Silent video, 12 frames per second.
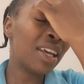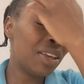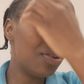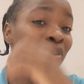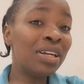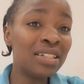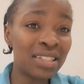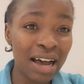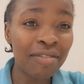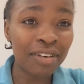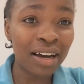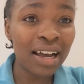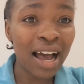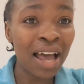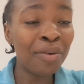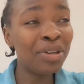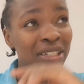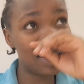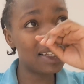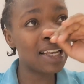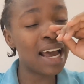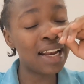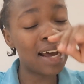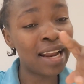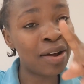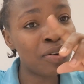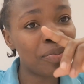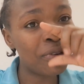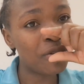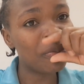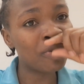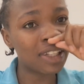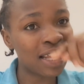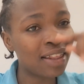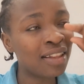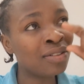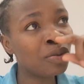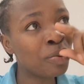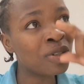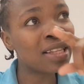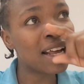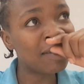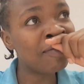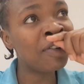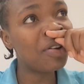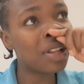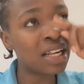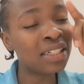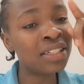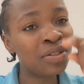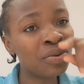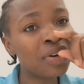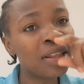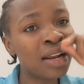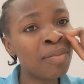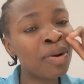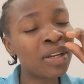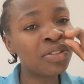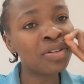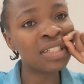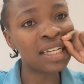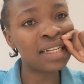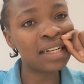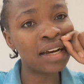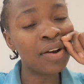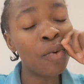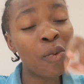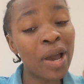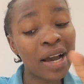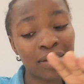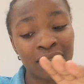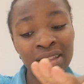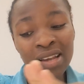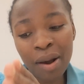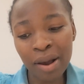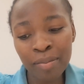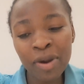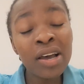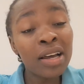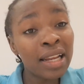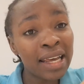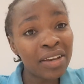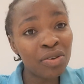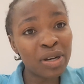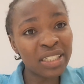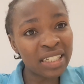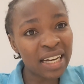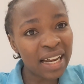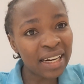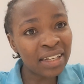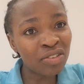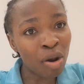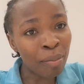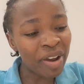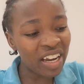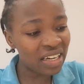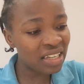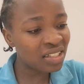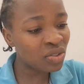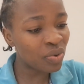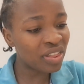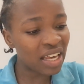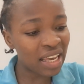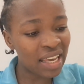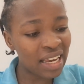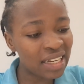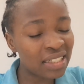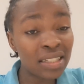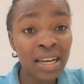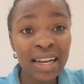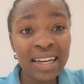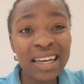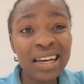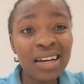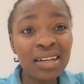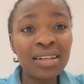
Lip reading: You will suffer. I wish this girl allowed me to post that video that she took in the deportation center, where like you are sharing your beddings with the kids. Like